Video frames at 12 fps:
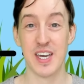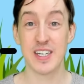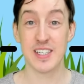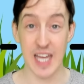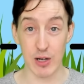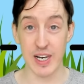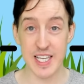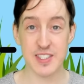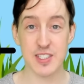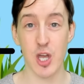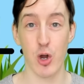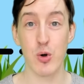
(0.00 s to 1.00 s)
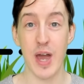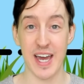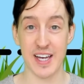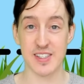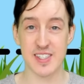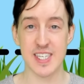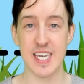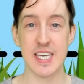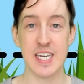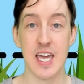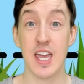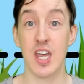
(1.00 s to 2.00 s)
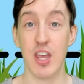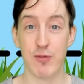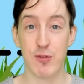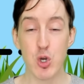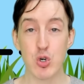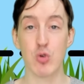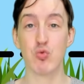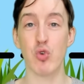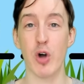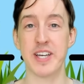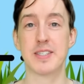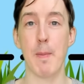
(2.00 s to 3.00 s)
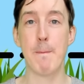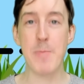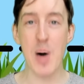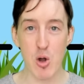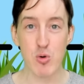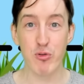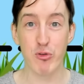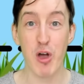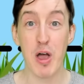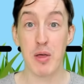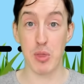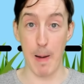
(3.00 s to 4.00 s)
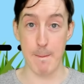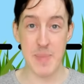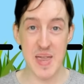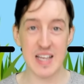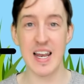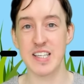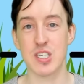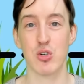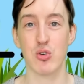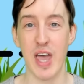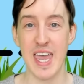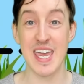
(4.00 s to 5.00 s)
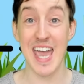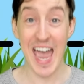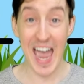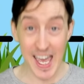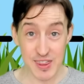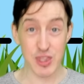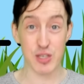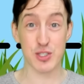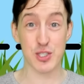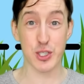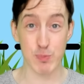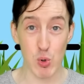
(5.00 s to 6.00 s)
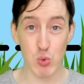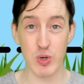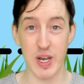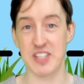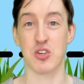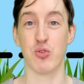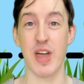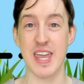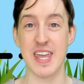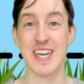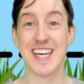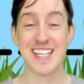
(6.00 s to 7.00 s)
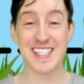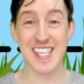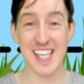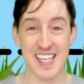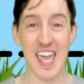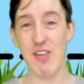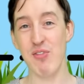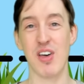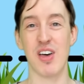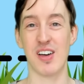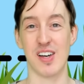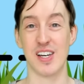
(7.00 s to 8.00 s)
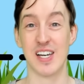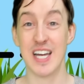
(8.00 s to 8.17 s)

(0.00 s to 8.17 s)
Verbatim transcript: Now let's go and see if you can write both the big letter A and the small letter A together.